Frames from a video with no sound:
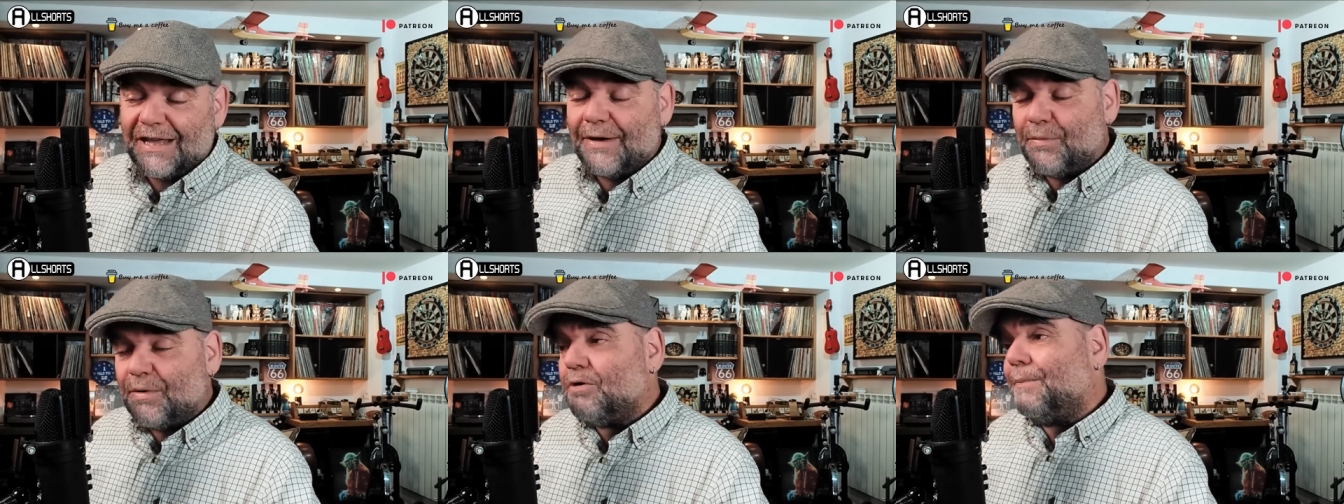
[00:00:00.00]

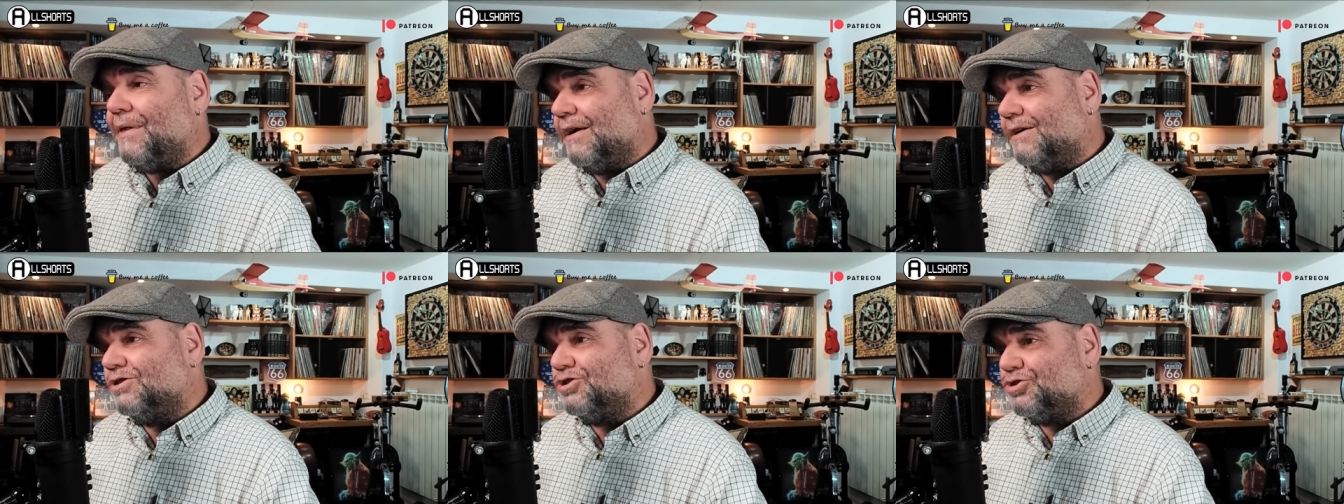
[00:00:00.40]
and we'll
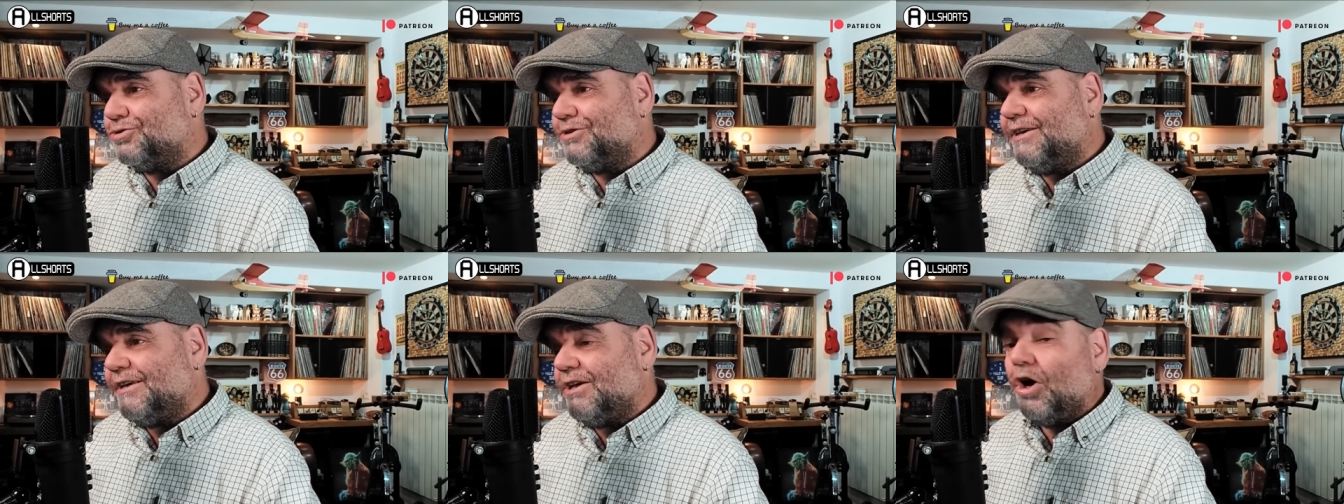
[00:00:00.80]
plant a
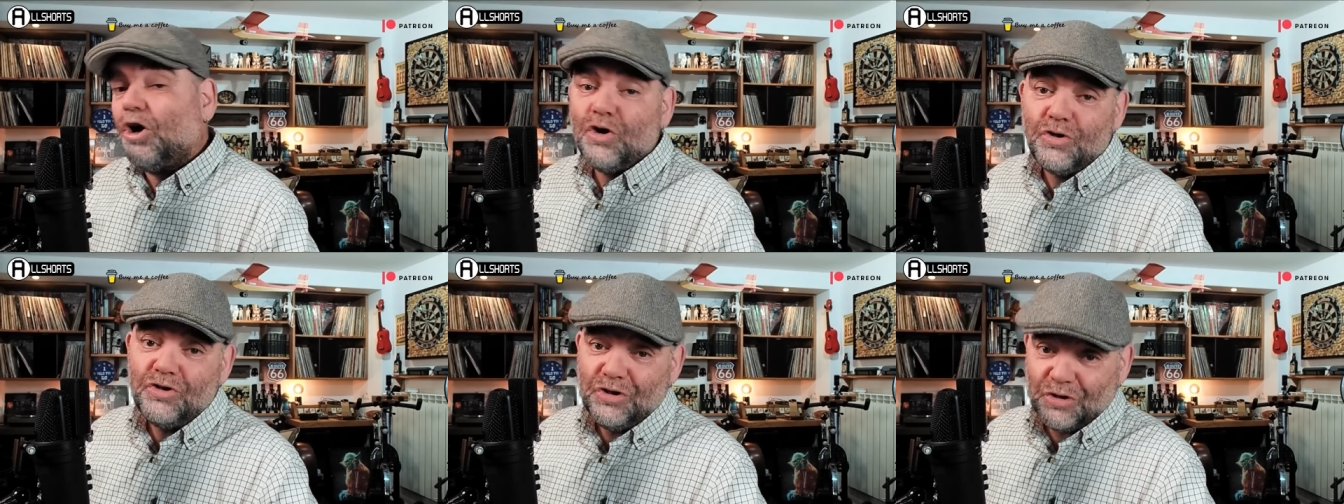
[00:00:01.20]
tree
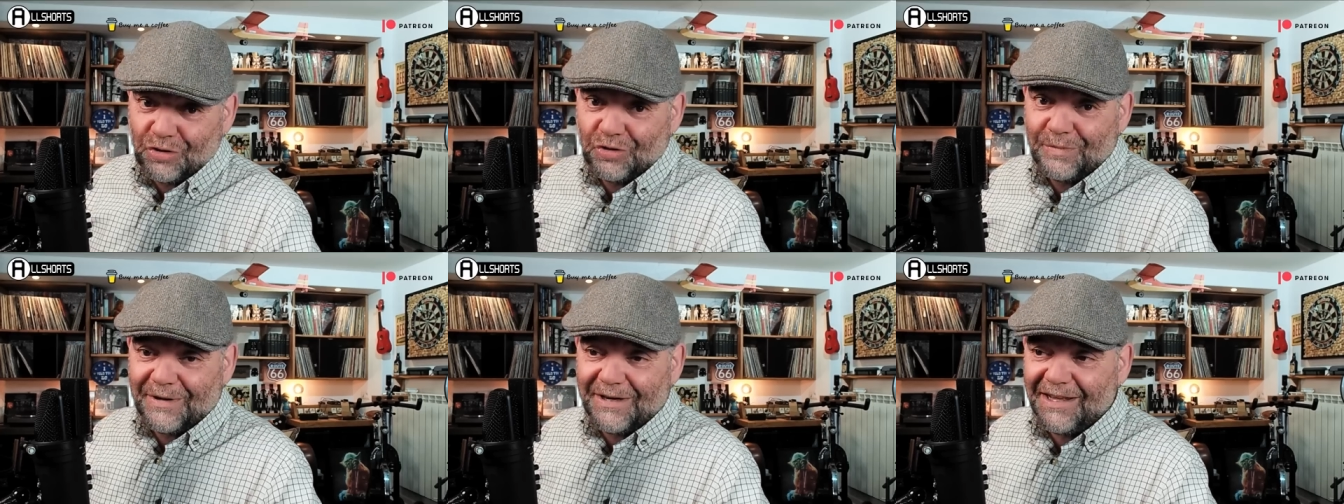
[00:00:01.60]
on
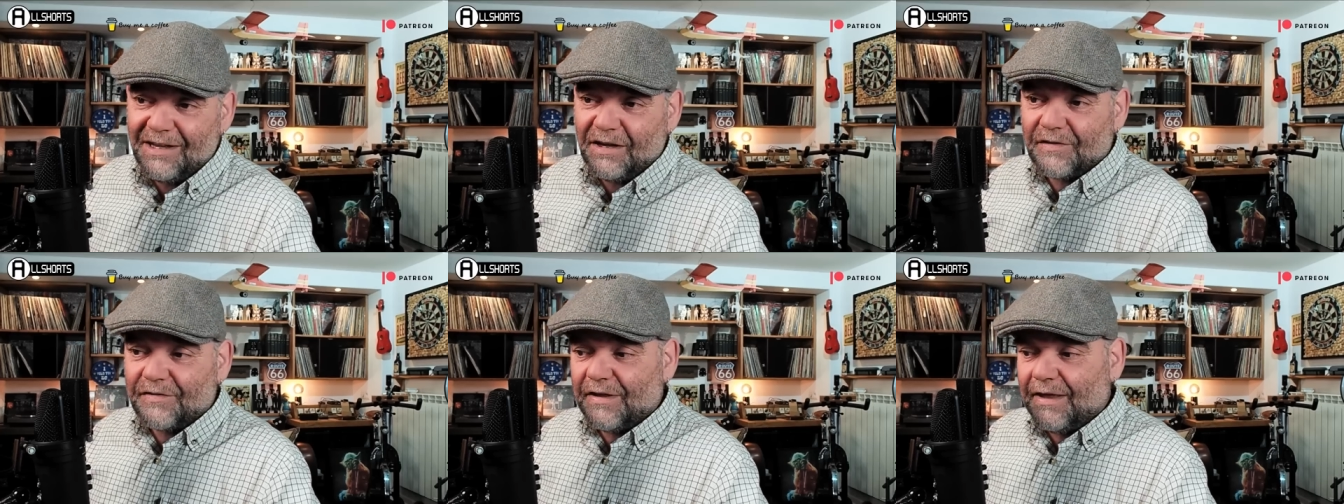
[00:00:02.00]
your behalf.